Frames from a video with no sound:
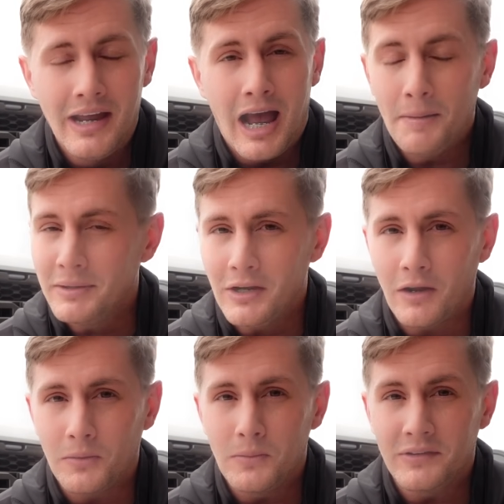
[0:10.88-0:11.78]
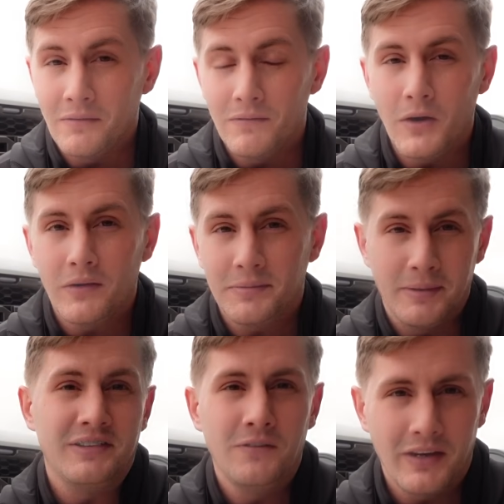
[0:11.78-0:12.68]
I'm going to talk through some very
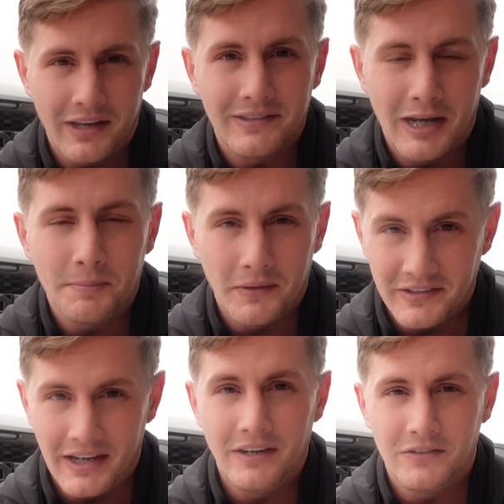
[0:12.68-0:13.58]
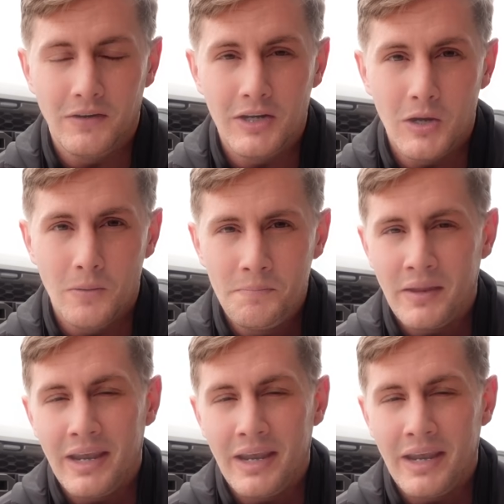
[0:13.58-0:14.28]
specific examples in this video